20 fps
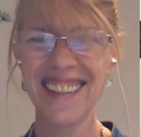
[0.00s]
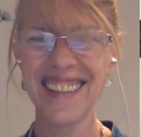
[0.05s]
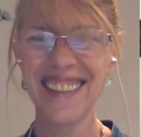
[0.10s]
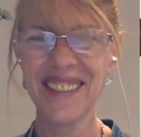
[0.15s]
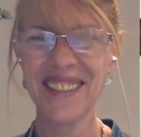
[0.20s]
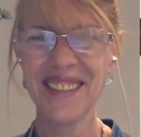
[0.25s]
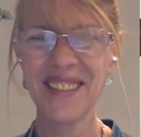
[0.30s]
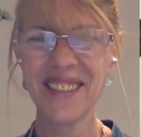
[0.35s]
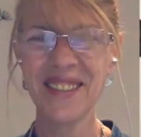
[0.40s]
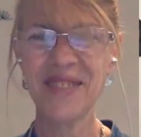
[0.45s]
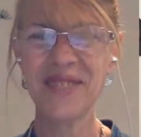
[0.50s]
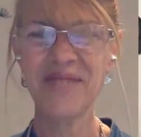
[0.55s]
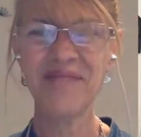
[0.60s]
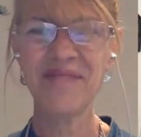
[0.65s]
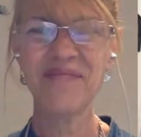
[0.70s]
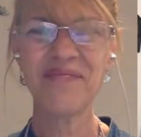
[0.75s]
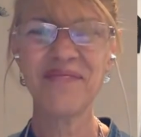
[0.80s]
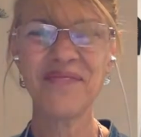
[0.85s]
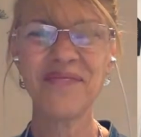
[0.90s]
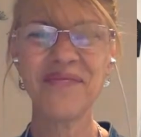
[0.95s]

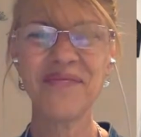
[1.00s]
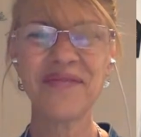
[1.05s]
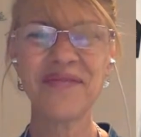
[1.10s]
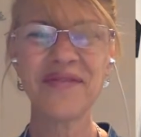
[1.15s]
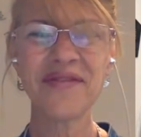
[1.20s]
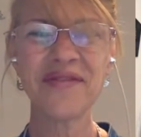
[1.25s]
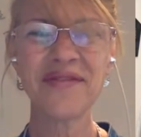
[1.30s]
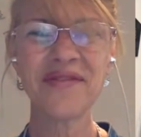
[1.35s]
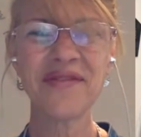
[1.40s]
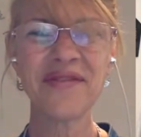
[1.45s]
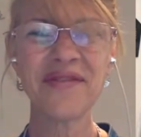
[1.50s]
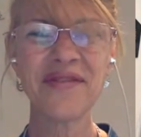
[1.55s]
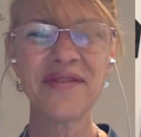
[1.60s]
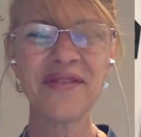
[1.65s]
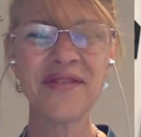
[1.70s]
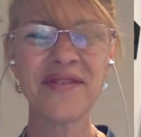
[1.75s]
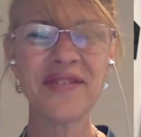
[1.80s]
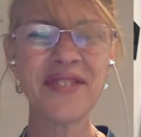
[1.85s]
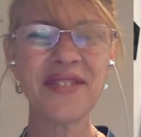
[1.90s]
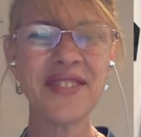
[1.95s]

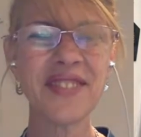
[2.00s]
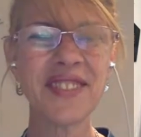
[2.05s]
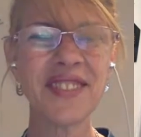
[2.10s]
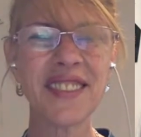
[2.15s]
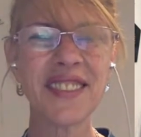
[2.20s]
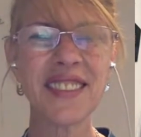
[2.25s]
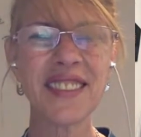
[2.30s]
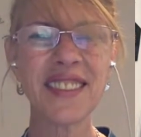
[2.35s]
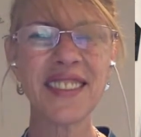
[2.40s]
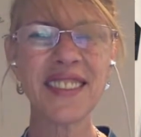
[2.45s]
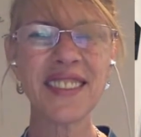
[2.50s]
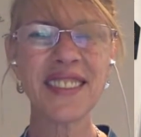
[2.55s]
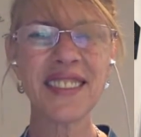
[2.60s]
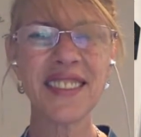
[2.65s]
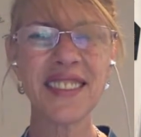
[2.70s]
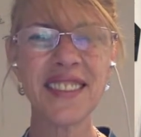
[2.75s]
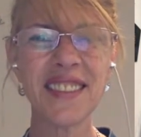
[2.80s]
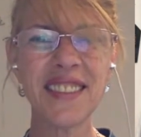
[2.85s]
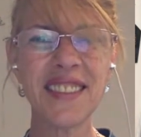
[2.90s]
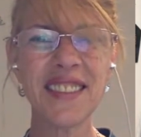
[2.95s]

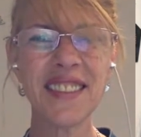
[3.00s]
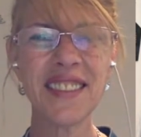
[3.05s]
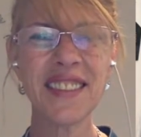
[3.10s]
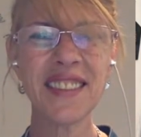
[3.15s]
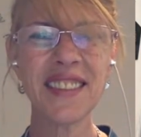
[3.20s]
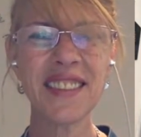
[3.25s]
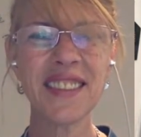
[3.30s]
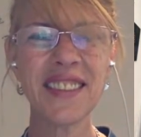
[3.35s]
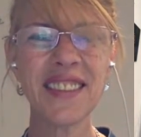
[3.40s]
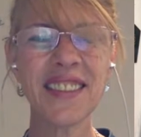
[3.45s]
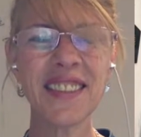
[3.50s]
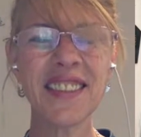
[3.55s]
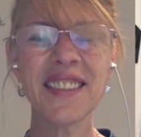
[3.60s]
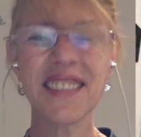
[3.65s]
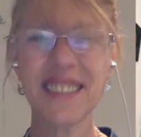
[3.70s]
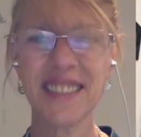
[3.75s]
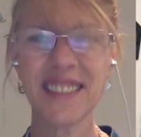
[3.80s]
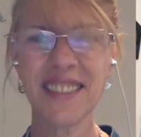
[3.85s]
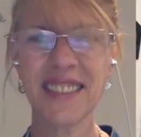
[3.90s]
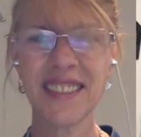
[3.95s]

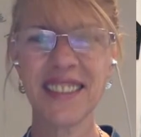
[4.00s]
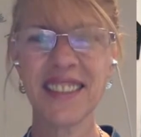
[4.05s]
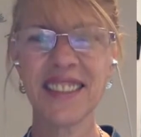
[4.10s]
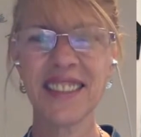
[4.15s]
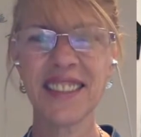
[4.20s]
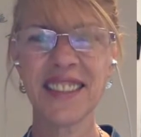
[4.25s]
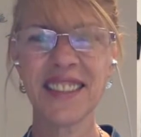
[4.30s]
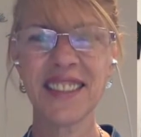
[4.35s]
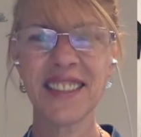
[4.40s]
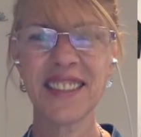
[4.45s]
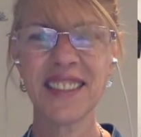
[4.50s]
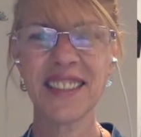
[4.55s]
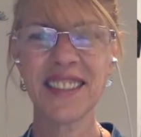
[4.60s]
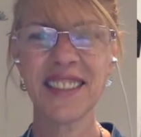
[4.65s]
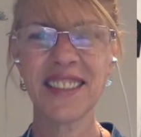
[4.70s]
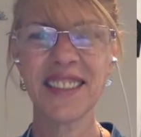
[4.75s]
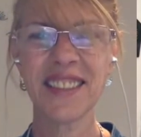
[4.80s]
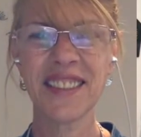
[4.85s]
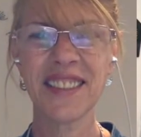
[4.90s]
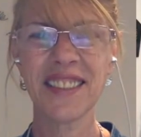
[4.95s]

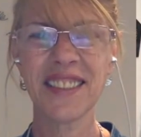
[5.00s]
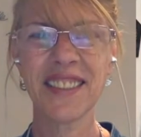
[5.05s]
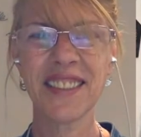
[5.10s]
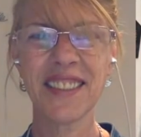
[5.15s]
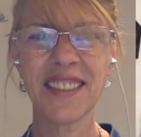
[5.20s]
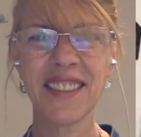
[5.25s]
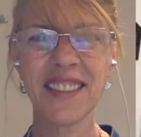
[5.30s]
No words are spoken by the person on screen.